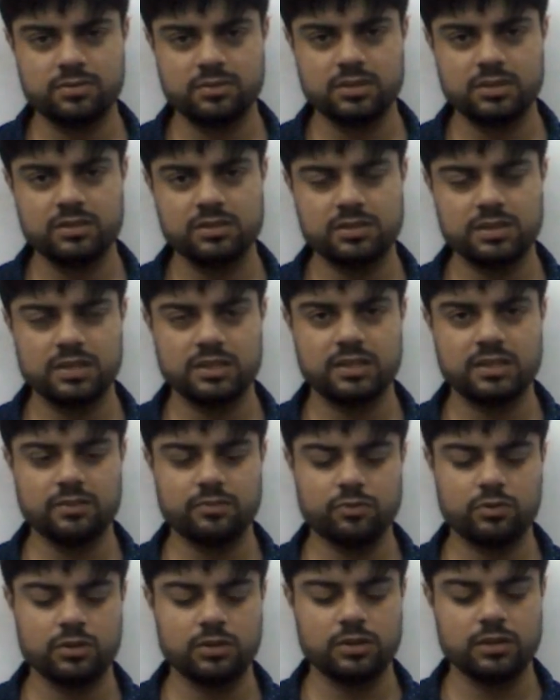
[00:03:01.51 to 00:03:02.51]
I would
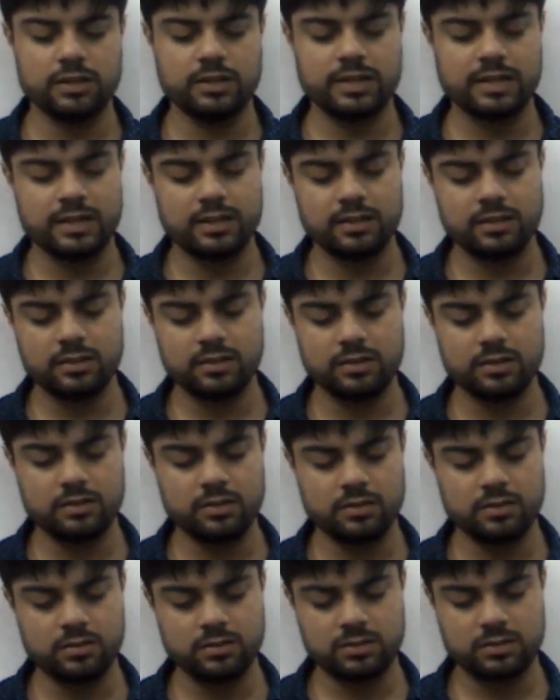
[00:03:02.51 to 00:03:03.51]
still say that if you can
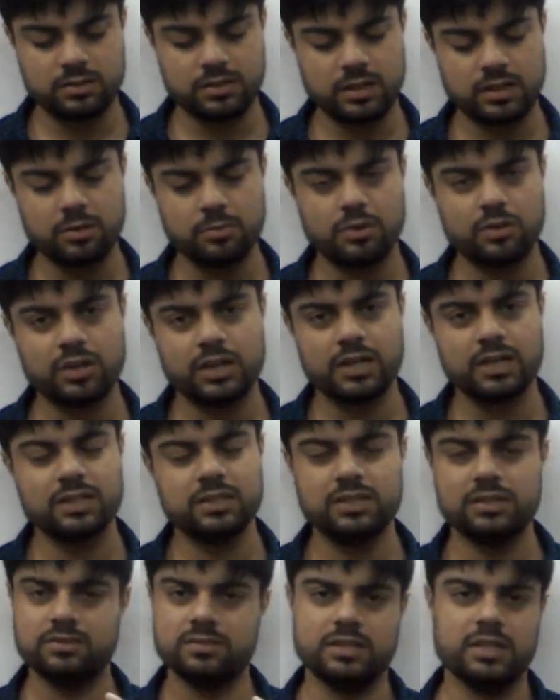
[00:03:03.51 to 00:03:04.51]

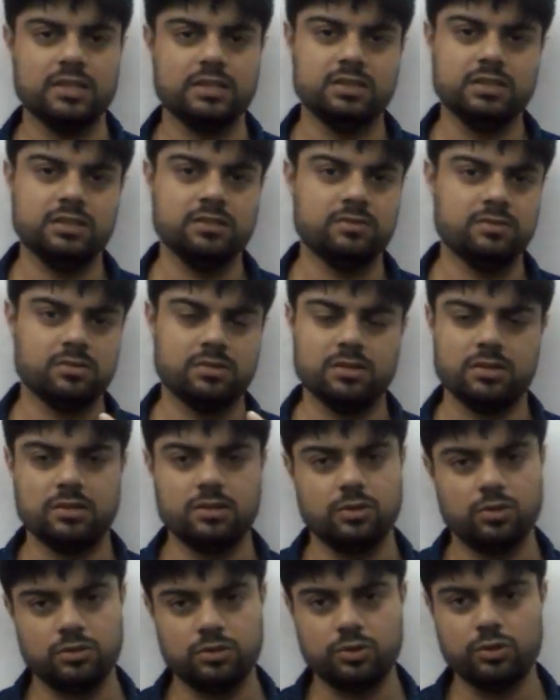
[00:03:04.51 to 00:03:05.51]
think about getting these, get
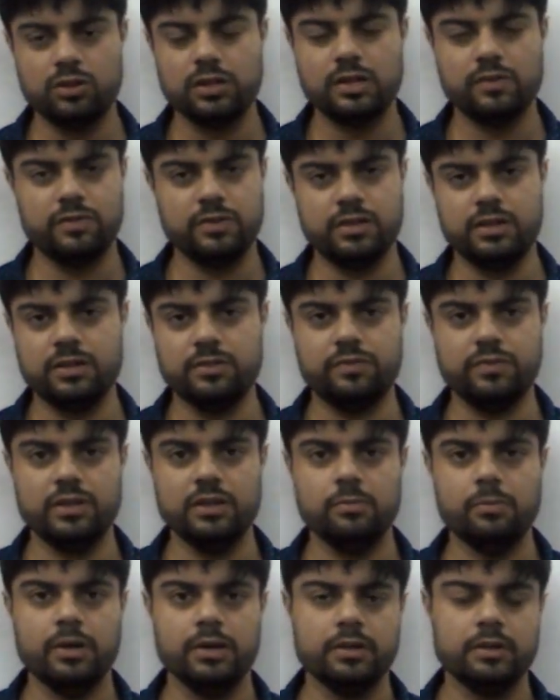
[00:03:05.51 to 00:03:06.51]
these. You will
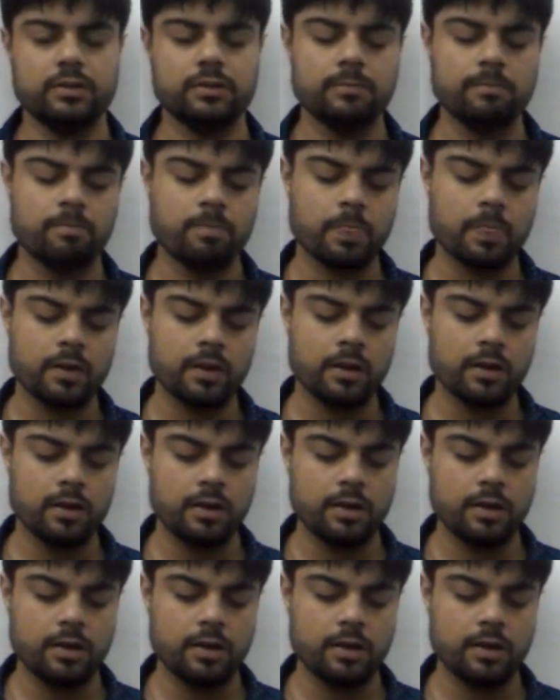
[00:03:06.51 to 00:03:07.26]
definitely feel better.